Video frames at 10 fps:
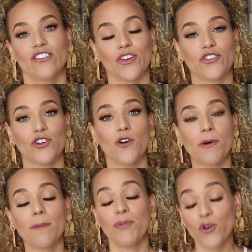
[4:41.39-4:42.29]
So to
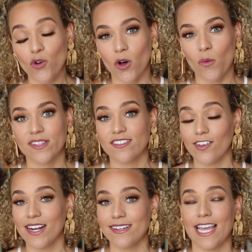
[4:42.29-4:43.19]
Uber pool was
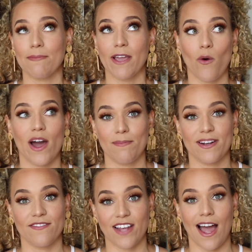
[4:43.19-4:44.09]
still gonna take me quite a
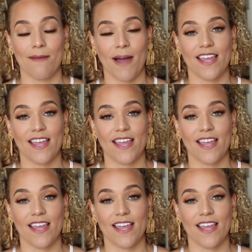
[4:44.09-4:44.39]
bit of time.